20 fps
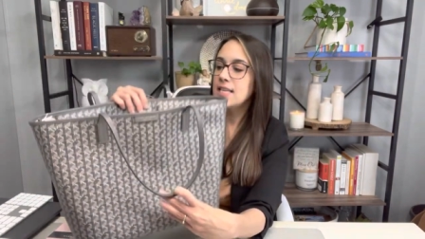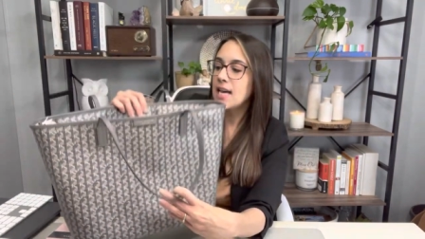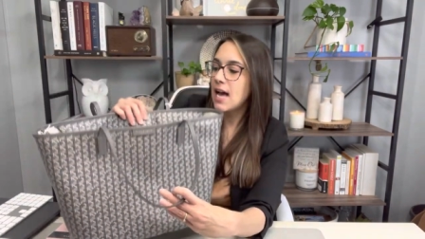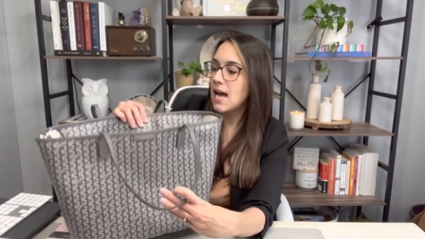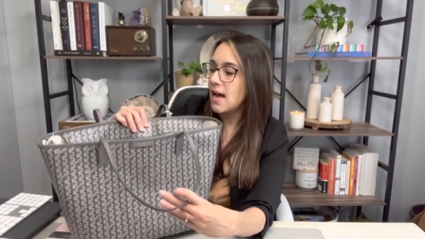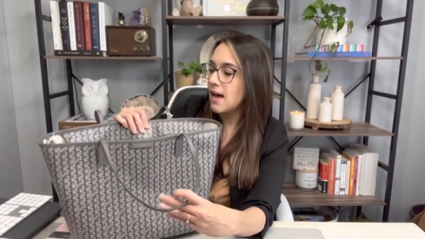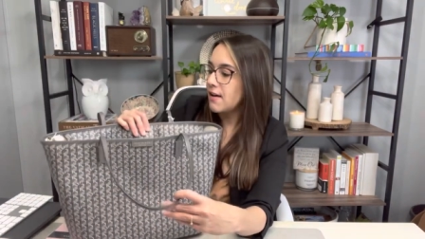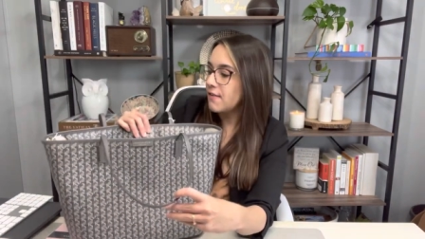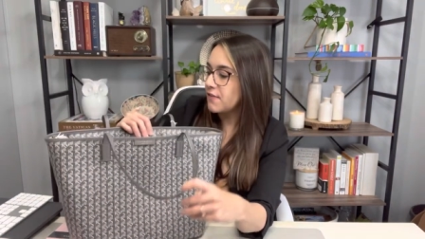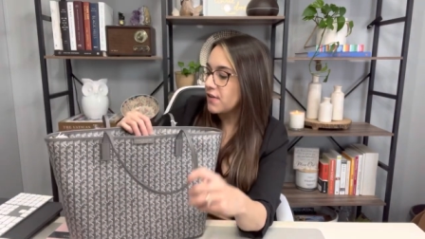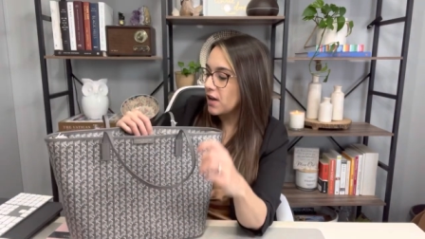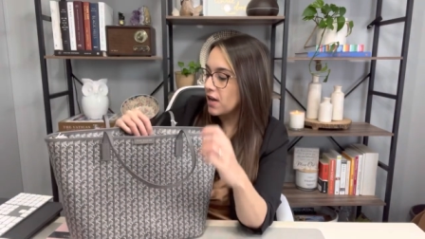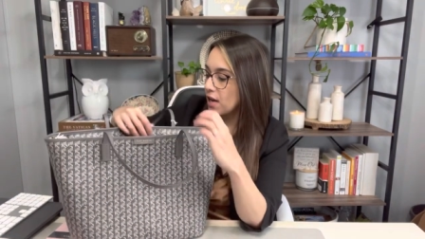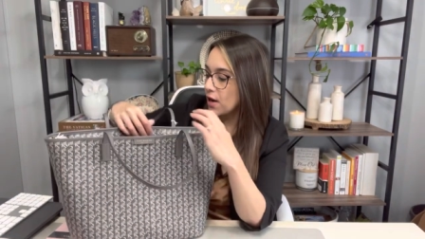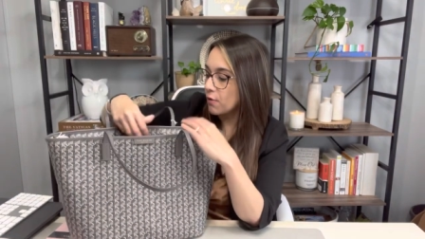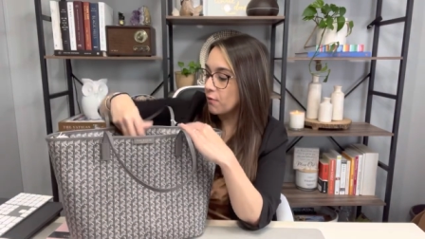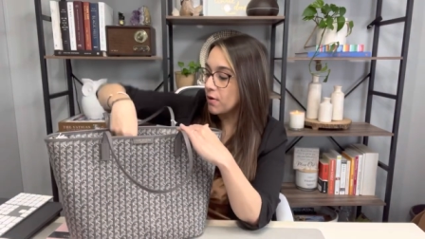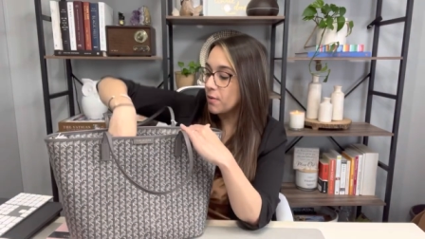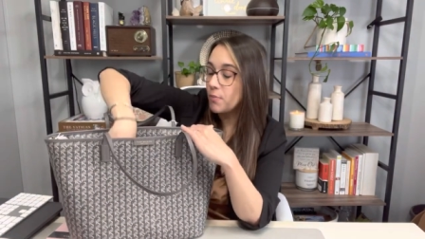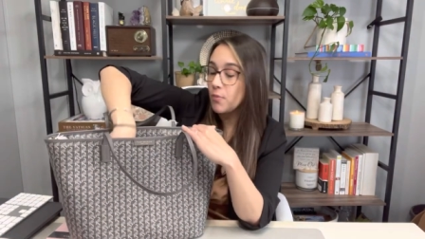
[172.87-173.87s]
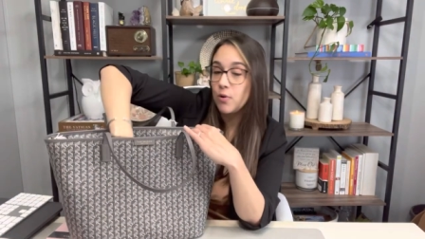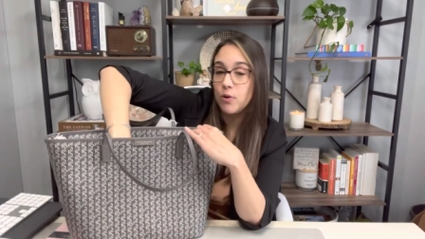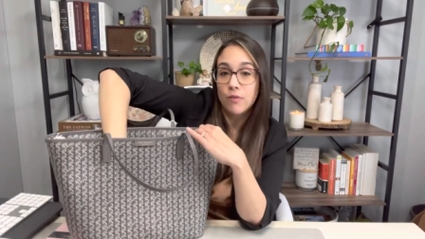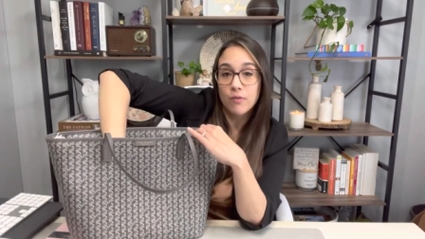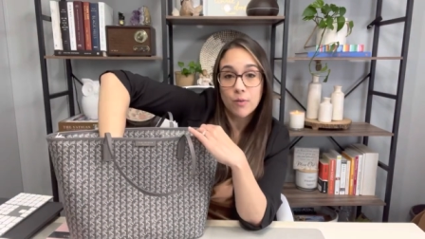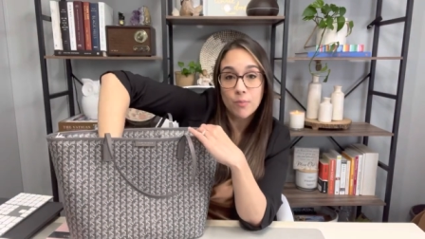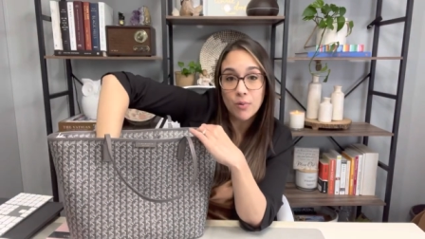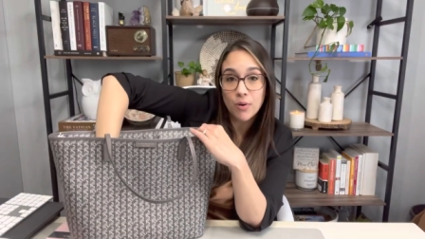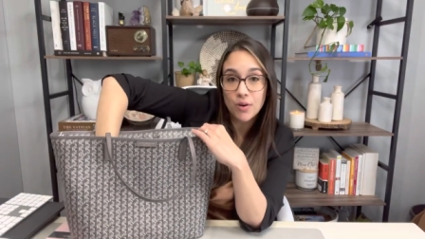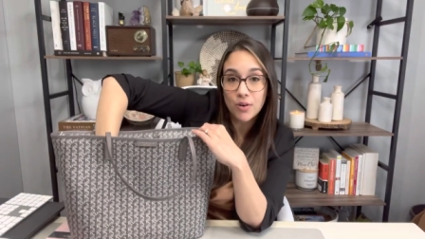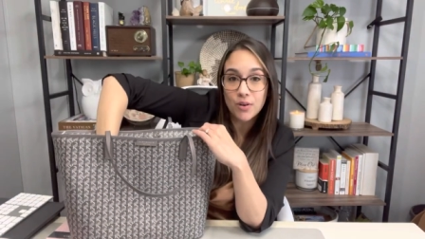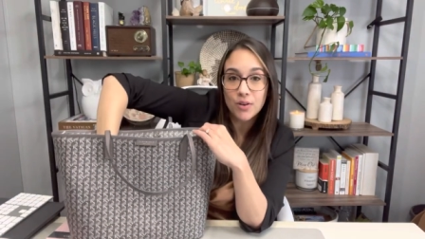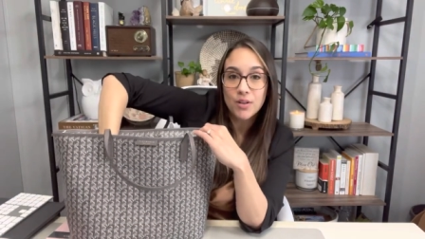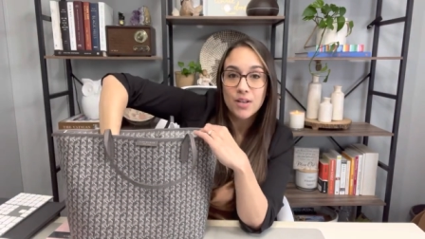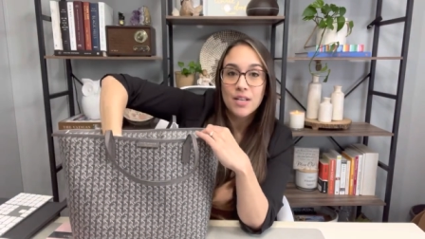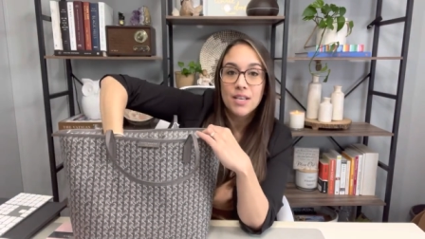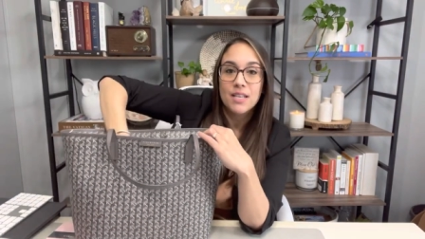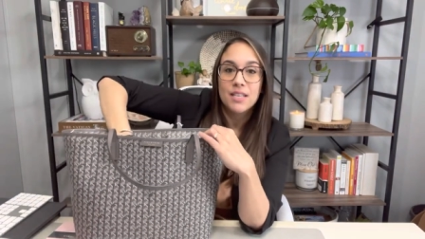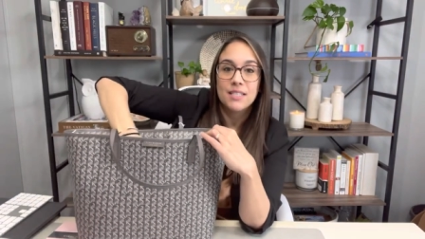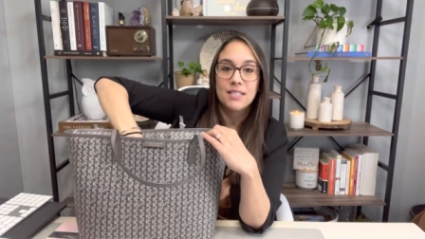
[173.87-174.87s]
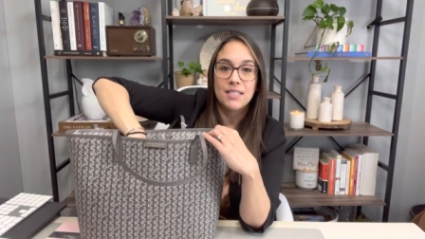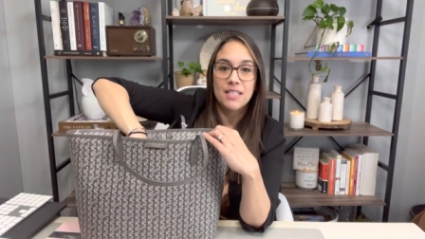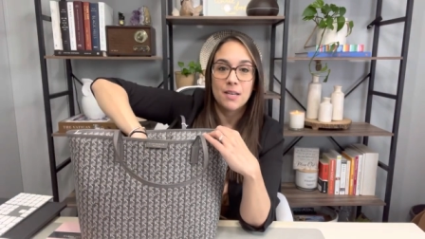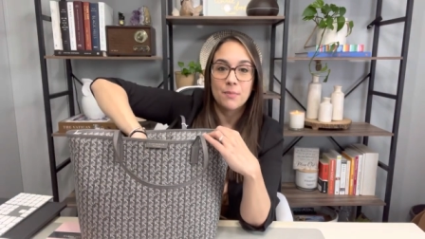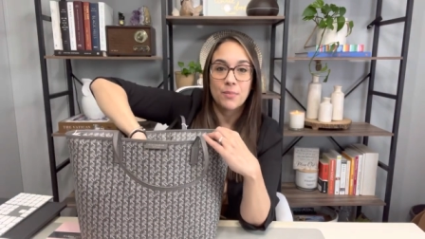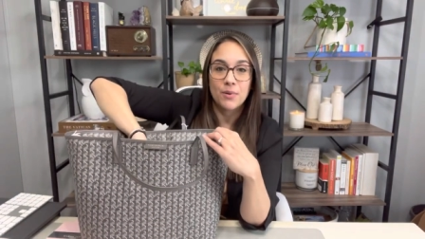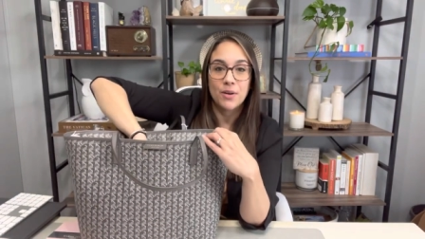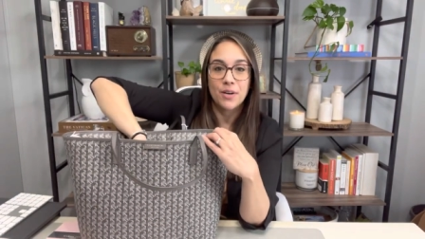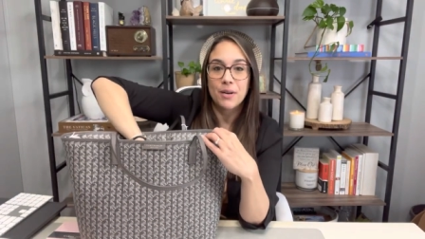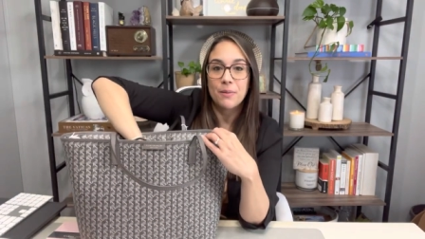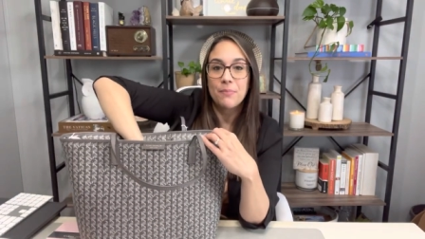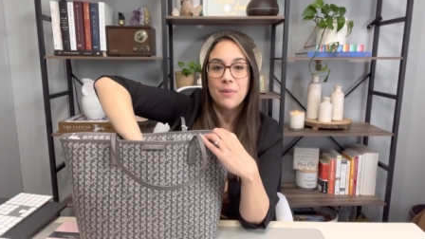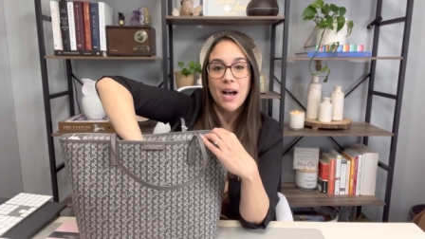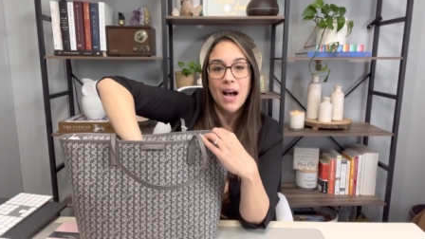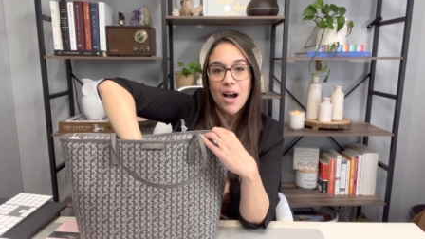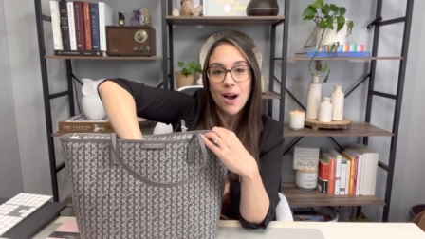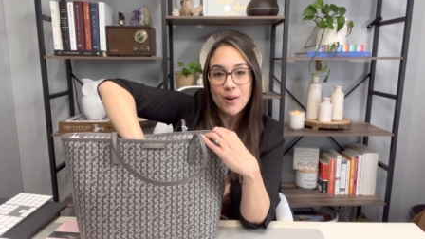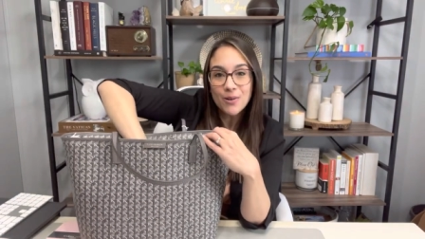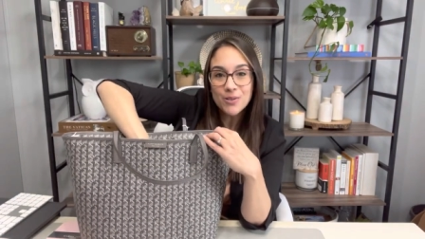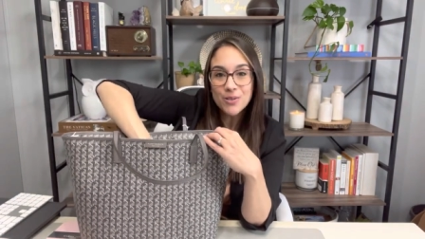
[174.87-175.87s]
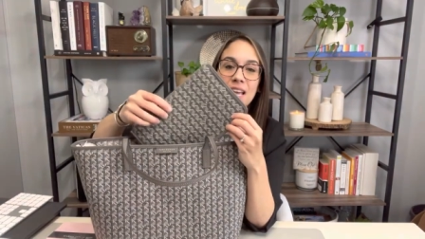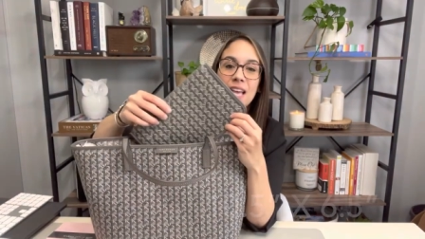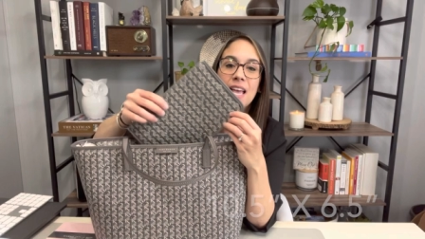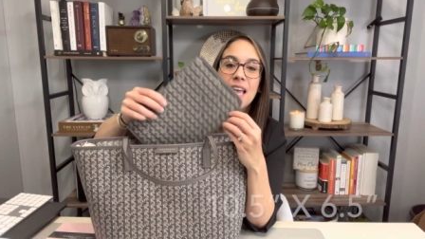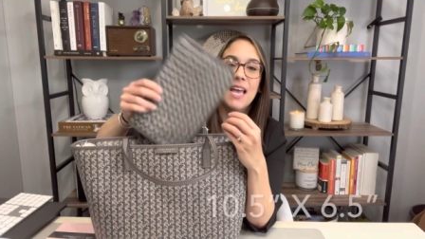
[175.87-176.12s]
have a removable zippered pouch